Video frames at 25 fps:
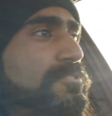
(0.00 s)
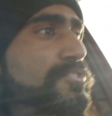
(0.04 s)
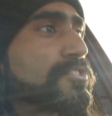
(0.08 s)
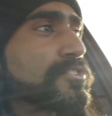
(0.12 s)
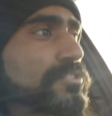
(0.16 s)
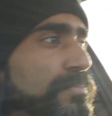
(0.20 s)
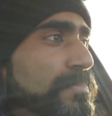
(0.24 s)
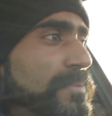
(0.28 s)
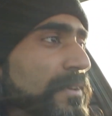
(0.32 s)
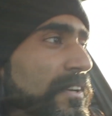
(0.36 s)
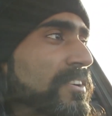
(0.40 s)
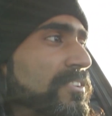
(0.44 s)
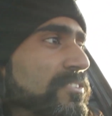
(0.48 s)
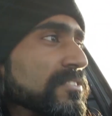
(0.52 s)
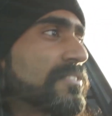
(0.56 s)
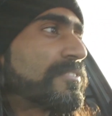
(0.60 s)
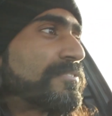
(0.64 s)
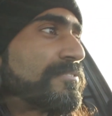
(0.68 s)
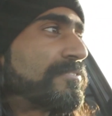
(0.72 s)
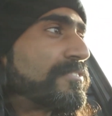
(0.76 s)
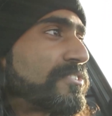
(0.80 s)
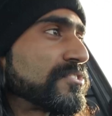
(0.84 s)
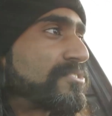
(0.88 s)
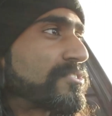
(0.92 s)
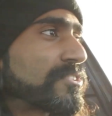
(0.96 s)
just because the
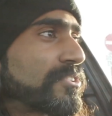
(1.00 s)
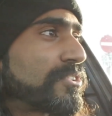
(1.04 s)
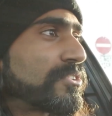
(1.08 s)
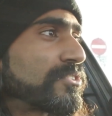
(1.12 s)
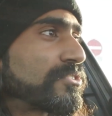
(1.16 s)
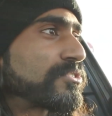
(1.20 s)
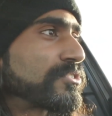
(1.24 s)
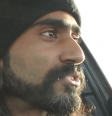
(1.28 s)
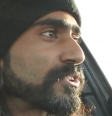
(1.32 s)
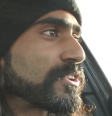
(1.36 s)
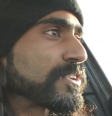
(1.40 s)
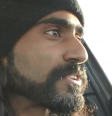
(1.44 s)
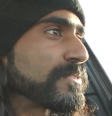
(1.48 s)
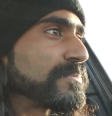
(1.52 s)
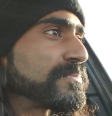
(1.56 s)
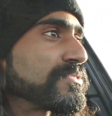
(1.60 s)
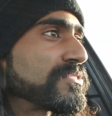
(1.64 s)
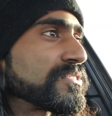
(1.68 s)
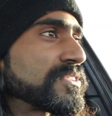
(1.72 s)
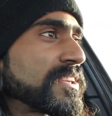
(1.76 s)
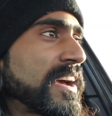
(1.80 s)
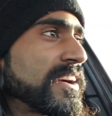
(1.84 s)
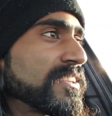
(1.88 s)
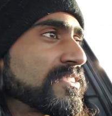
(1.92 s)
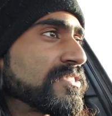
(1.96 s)
physical
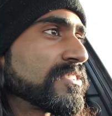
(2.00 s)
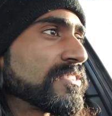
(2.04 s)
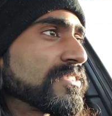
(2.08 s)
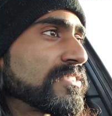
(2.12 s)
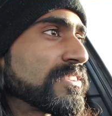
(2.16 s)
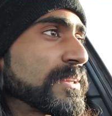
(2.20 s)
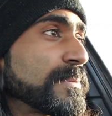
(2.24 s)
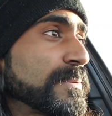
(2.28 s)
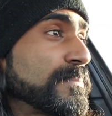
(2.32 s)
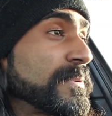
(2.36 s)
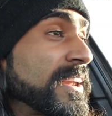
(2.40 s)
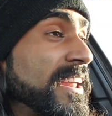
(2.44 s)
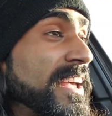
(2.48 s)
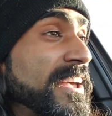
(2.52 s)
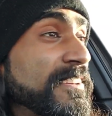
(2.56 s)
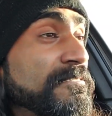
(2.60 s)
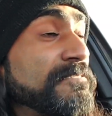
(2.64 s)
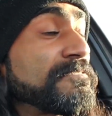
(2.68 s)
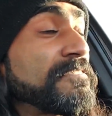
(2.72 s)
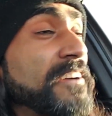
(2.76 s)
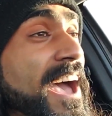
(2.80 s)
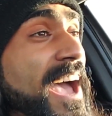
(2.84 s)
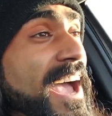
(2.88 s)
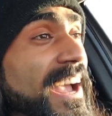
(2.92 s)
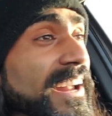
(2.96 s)
circumstances limit. In
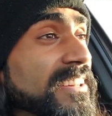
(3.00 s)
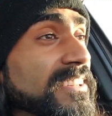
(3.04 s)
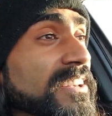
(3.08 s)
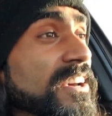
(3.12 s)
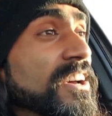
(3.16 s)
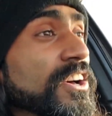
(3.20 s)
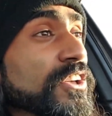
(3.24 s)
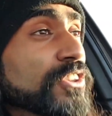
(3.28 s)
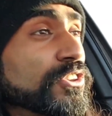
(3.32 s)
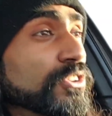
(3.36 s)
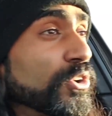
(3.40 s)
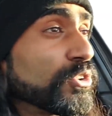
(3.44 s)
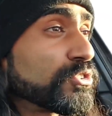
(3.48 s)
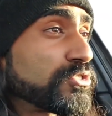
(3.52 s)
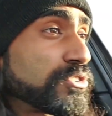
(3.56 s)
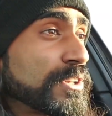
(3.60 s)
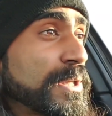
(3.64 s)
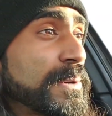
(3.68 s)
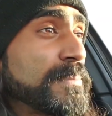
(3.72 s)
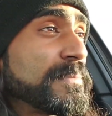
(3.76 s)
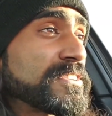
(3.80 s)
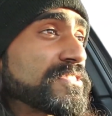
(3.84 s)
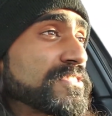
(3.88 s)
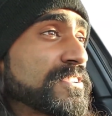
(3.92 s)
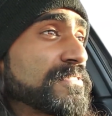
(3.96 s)
fact, those
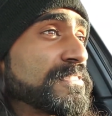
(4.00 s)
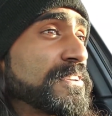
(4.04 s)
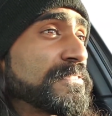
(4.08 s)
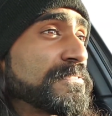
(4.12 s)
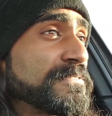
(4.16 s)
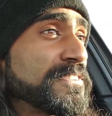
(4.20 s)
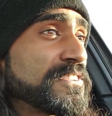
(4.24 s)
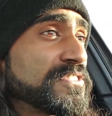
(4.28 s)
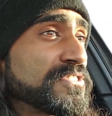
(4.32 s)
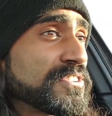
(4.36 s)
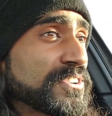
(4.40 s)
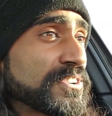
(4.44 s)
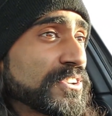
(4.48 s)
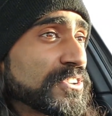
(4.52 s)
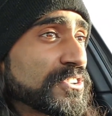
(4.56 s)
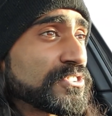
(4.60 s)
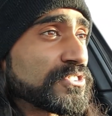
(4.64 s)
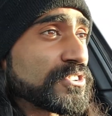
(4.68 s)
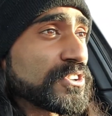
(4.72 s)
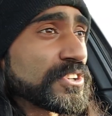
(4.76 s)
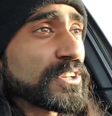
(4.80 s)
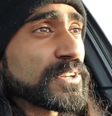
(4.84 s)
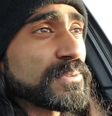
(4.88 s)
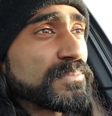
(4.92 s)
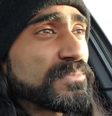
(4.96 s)
limits of the physical
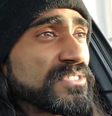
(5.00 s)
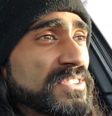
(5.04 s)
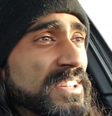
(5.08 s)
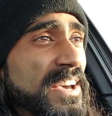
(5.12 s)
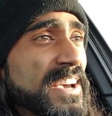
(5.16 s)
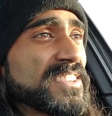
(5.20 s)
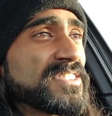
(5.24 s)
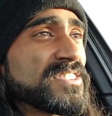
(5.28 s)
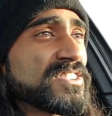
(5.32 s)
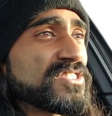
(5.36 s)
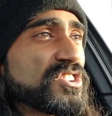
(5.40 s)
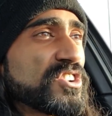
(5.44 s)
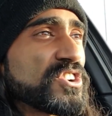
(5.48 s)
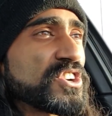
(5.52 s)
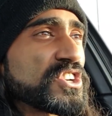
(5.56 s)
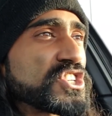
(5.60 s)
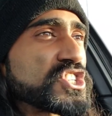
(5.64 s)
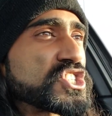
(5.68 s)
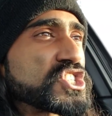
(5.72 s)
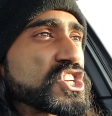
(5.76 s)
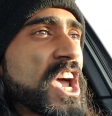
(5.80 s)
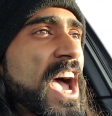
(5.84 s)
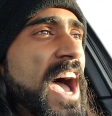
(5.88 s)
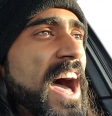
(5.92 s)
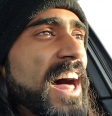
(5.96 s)
circumstances are a
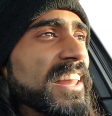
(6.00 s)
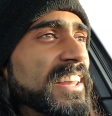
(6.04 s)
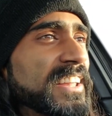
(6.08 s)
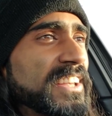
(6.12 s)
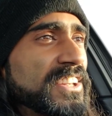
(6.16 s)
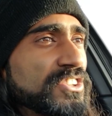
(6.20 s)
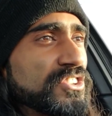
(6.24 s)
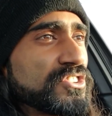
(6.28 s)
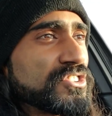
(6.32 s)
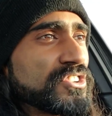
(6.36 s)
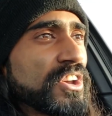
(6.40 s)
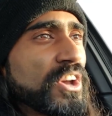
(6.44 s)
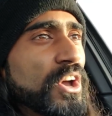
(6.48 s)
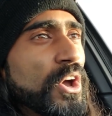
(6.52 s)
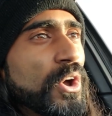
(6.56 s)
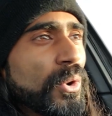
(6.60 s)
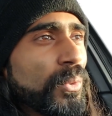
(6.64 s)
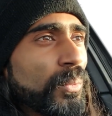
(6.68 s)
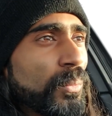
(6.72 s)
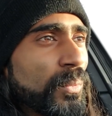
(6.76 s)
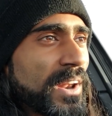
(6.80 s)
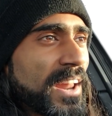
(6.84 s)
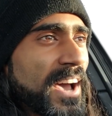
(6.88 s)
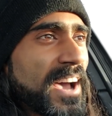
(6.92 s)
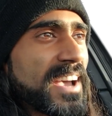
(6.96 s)
challenge.
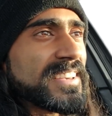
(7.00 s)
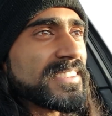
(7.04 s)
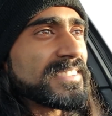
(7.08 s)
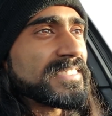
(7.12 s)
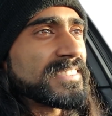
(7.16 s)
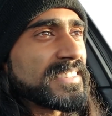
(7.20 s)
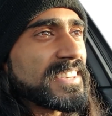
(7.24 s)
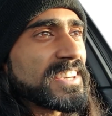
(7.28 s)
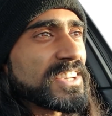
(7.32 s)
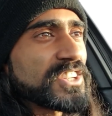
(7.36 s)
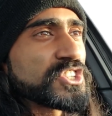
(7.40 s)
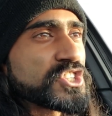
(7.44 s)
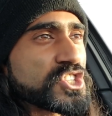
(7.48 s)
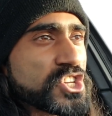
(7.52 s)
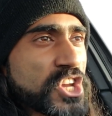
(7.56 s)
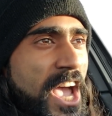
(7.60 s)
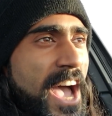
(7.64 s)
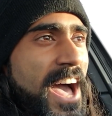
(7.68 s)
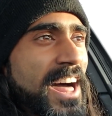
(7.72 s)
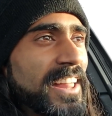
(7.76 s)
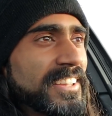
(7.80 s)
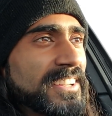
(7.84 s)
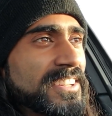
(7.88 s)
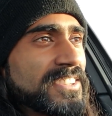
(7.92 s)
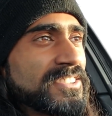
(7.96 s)
When I see a
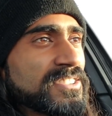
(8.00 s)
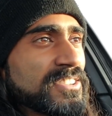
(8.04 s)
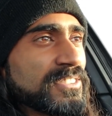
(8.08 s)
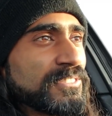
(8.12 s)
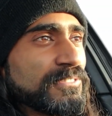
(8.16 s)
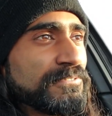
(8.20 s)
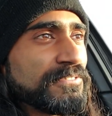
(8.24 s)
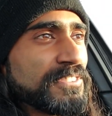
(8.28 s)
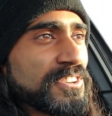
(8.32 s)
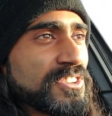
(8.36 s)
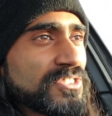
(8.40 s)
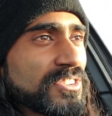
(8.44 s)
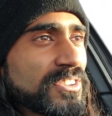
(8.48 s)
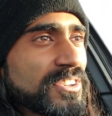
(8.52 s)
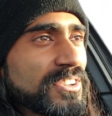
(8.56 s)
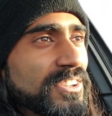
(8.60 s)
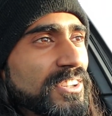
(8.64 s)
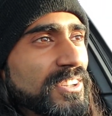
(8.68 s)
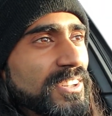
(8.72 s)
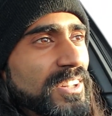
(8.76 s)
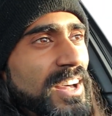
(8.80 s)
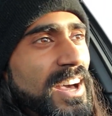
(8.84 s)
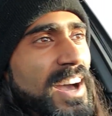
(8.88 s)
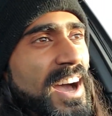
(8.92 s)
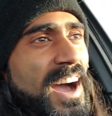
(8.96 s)
challenge in
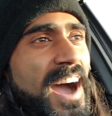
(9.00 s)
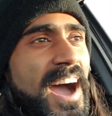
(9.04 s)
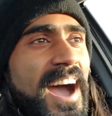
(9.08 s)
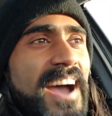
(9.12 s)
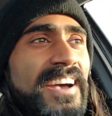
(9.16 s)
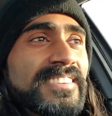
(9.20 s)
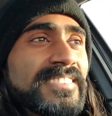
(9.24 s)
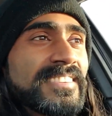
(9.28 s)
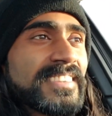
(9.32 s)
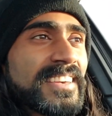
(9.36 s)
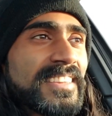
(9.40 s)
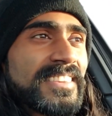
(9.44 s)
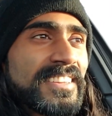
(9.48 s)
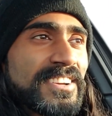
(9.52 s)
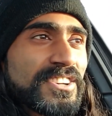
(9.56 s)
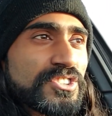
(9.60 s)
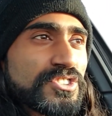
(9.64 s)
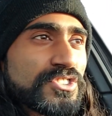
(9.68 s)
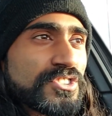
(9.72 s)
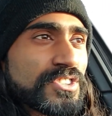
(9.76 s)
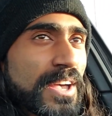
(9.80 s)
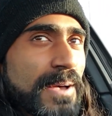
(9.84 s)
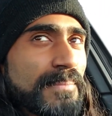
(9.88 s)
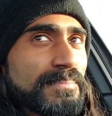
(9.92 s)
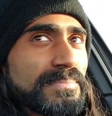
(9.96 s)
physical, I say there's
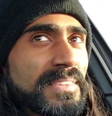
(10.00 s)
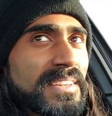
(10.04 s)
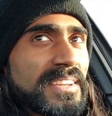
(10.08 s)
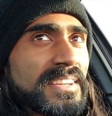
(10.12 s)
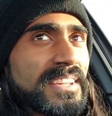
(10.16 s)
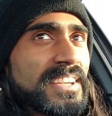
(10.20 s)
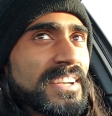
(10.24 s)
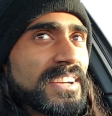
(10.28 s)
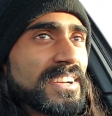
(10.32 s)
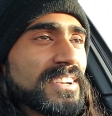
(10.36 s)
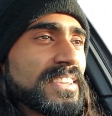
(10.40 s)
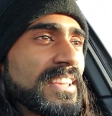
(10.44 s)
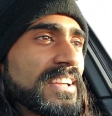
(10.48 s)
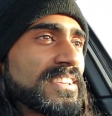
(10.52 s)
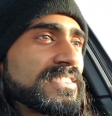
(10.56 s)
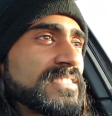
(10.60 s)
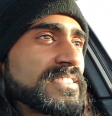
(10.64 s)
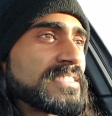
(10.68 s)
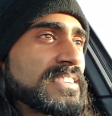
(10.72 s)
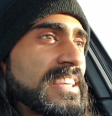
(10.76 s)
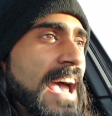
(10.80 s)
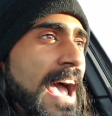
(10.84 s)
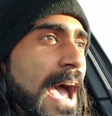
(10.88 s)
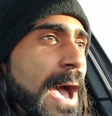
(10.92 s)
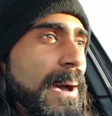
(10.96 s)
something here that's
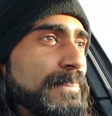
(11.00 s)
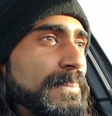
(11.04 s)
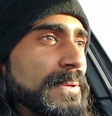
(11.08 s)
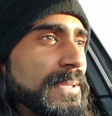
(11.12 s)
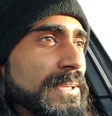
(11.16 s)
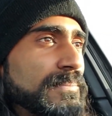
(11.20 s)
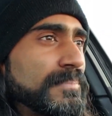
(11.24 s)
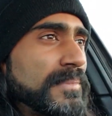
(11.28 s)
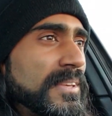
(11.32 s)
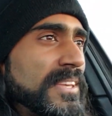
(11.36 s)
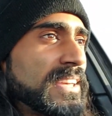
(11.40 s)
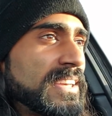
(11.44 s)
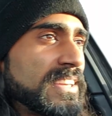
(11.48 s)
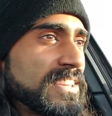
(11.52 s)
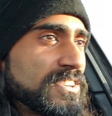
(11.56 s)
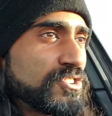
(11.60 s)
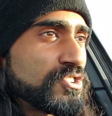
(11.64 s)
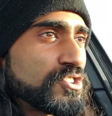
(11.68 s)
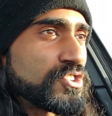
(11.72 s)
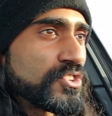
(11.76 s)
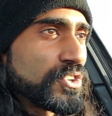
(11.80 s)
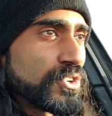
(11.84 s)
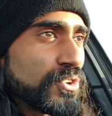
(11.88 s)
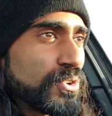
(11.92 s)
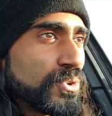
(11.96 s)
tapping me
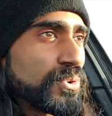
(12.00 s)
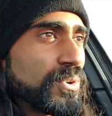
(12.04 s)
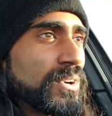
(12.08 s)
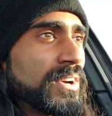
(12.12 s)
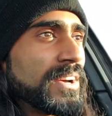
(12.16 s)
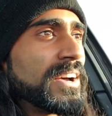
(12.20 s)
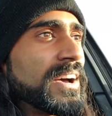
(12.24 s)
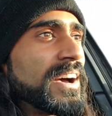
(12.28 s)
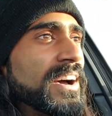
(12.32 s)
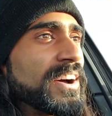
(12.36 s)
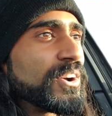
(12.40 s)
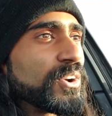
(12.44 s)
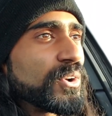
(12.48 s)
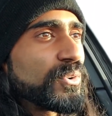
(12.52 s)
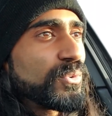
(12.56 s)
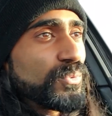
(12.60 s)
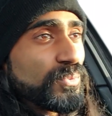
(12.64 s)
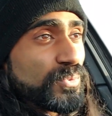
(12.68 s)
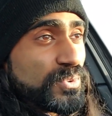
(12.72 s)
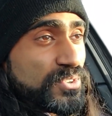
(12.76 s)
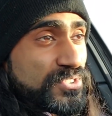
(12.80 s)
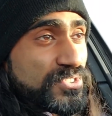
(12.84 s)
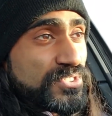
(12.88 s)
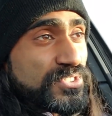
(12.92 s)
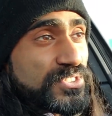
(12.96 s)
into
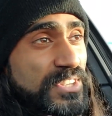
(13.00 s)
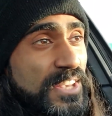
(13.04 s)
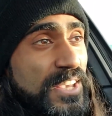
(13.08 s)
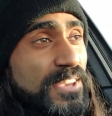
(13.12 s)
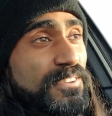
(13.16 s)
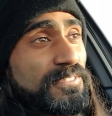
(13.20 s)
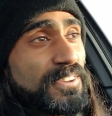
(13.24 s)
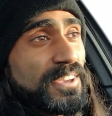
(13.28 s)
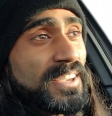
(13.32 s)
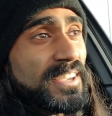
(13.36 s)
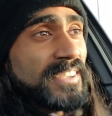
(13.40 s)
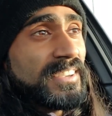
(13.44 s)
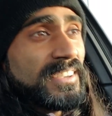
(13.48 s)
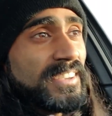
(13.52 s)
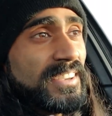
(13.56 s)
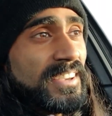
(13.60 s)
receiving